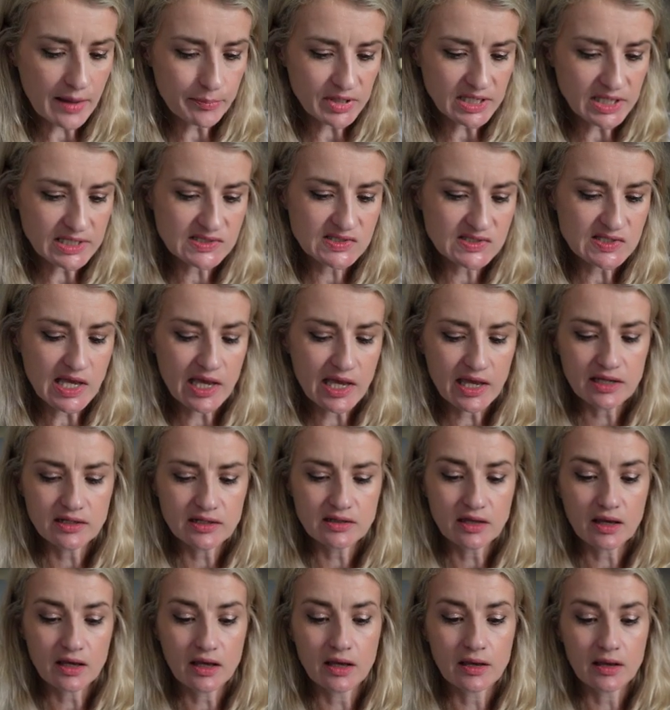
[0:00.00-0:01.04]
being
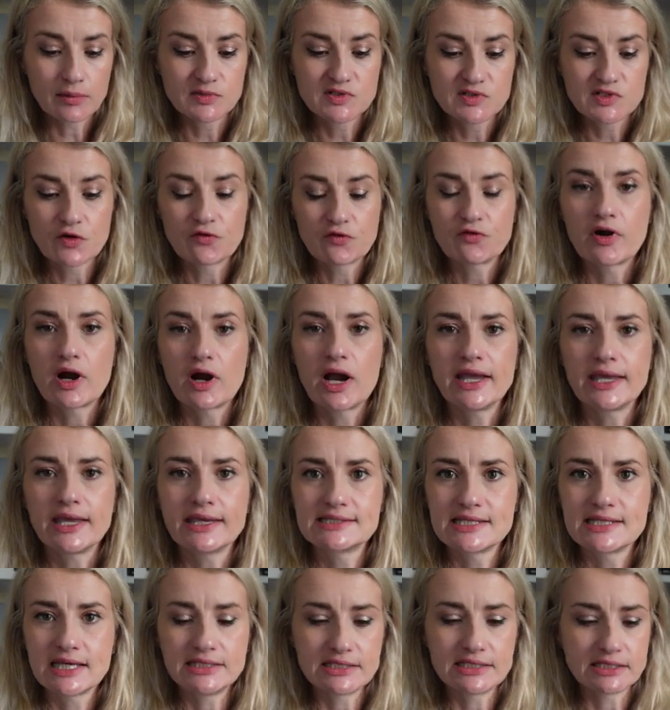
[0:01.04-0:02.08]
said, so far I
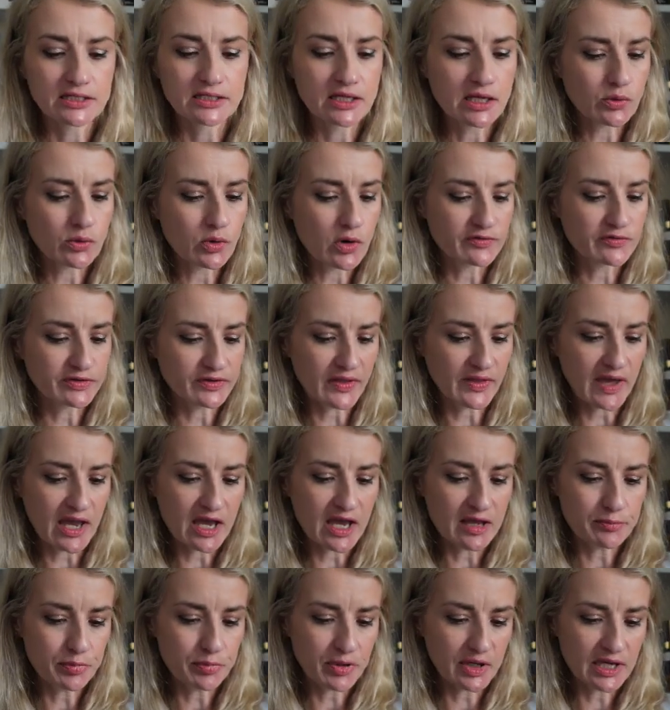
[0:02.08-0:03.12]
guess I didn't go over
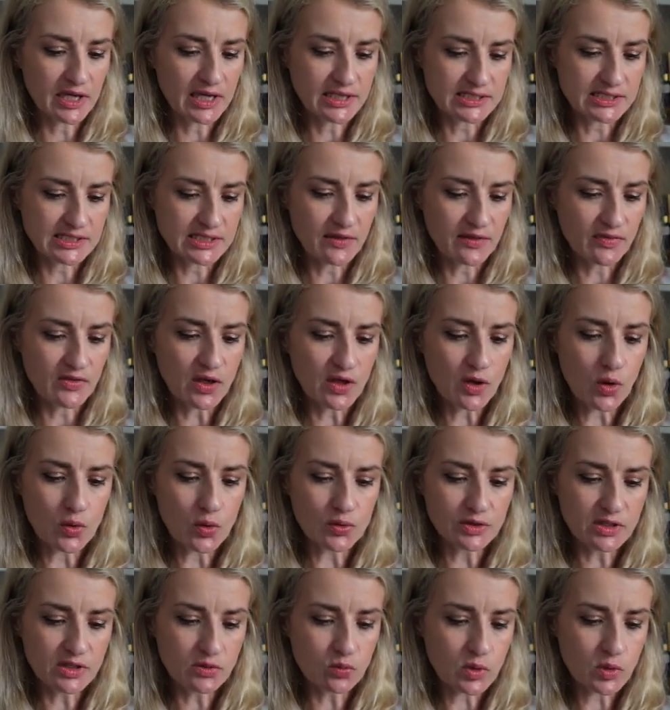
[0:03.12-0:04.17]
that, but the
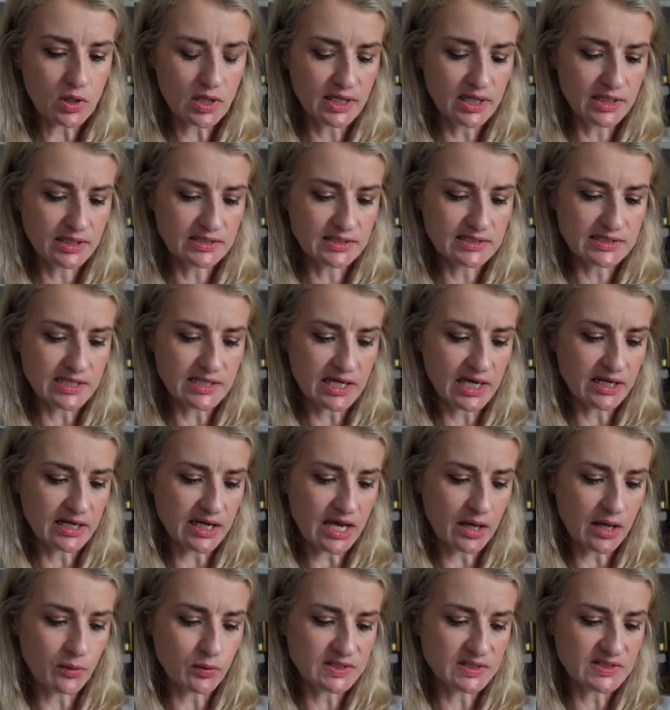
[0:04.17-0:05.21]
only ones that
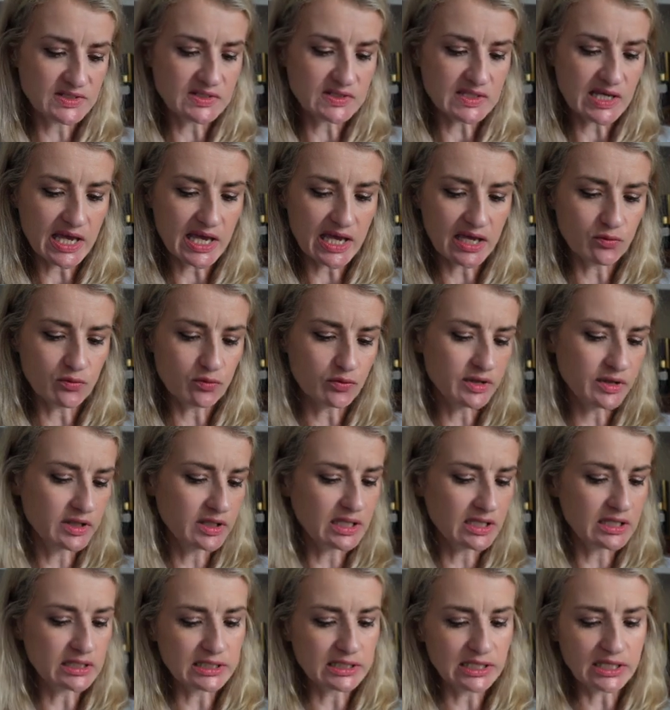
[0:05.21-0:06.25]
I would say
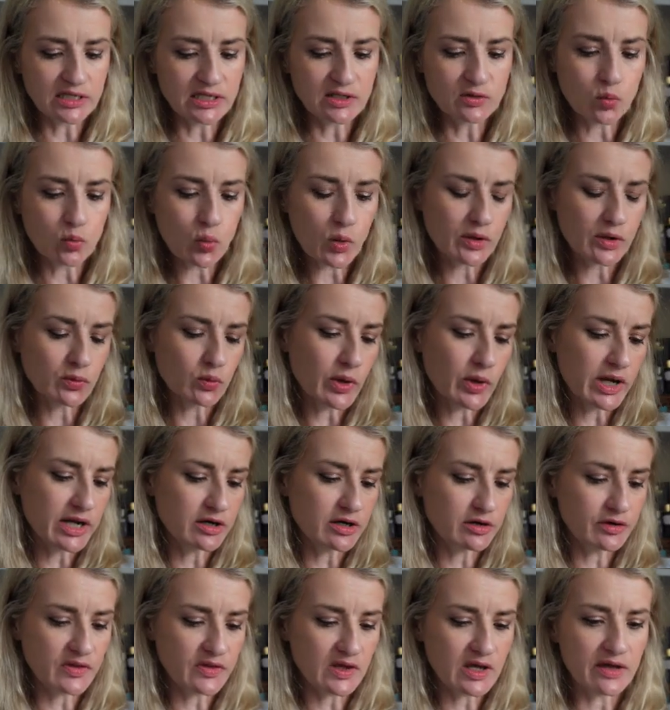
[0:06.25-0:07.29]
really leaned one way
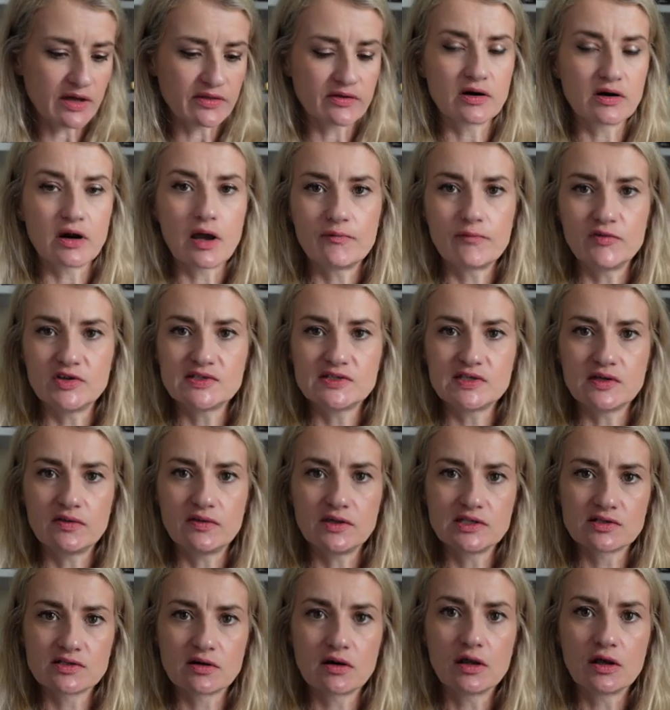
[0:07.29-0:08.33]
or the other, obviously
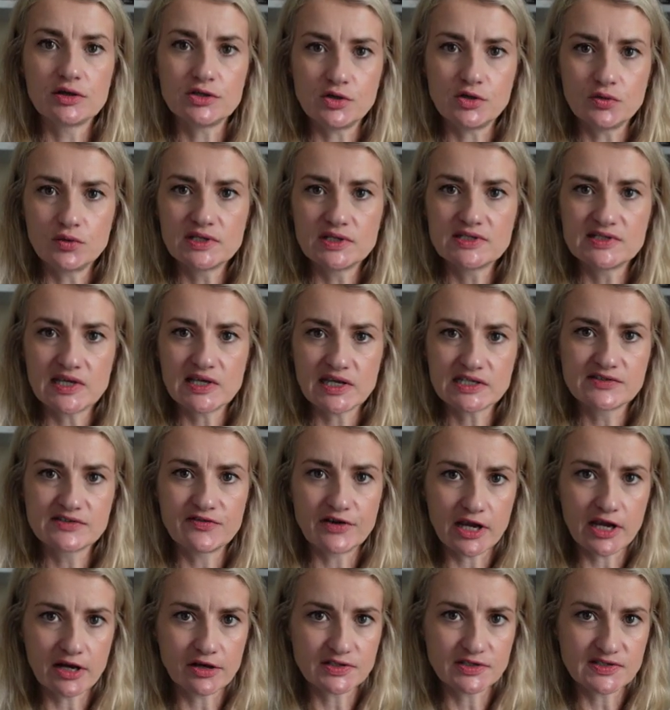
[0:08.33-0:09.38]
these are all unisex
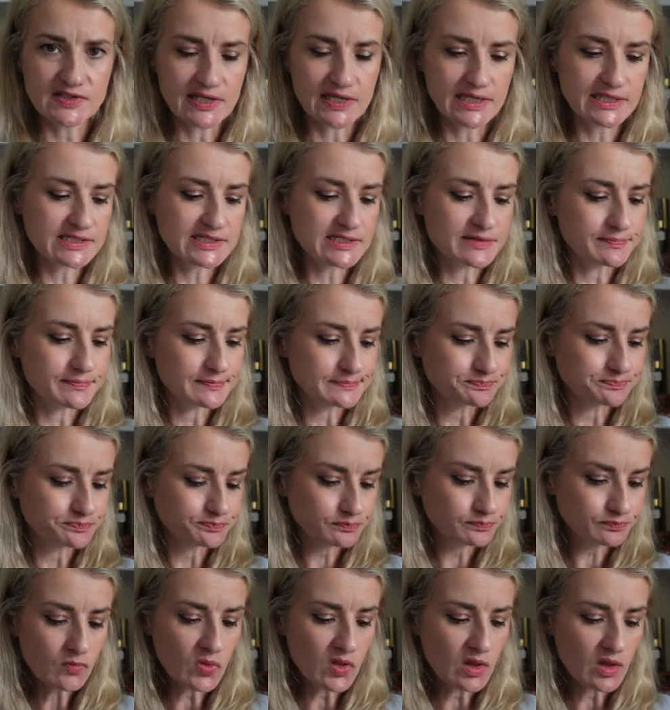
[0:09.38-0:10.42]
fragrances.
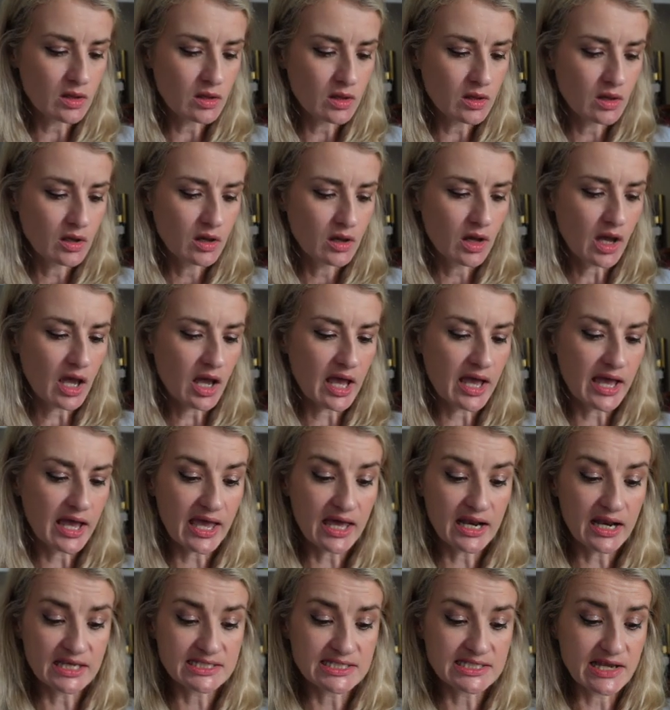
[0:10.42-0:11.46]

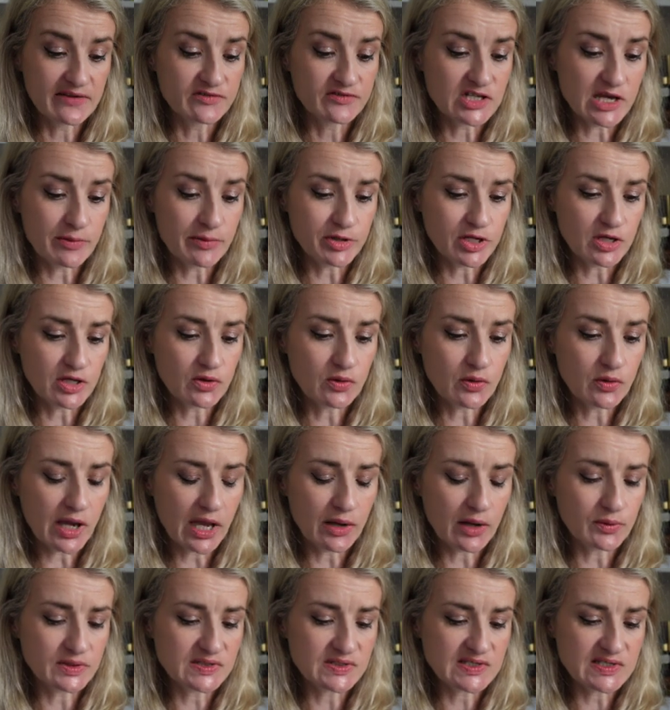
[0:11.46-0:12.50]
NSFW,
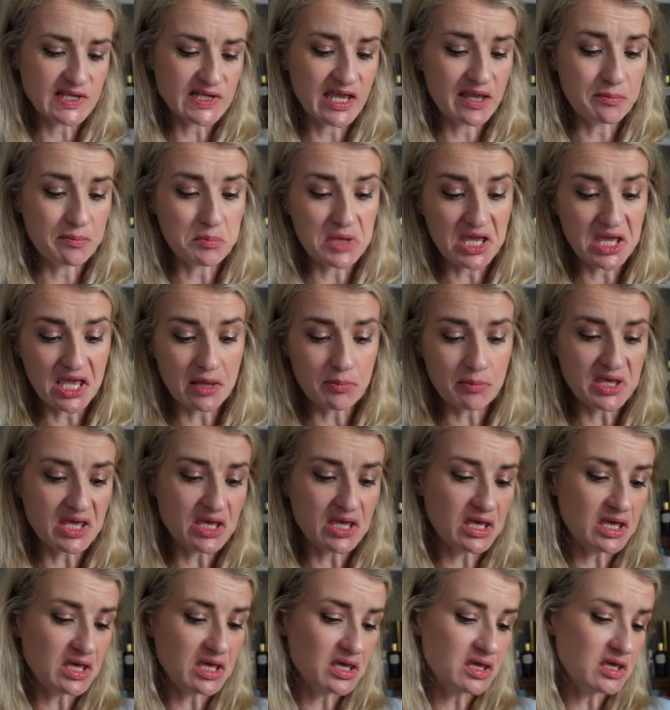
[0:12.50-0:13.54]
I would say
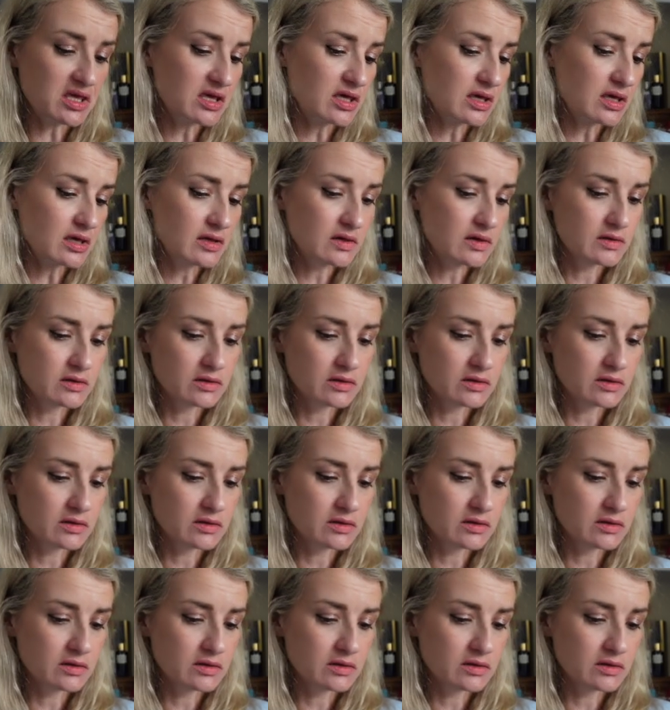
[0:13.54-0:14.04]
maybe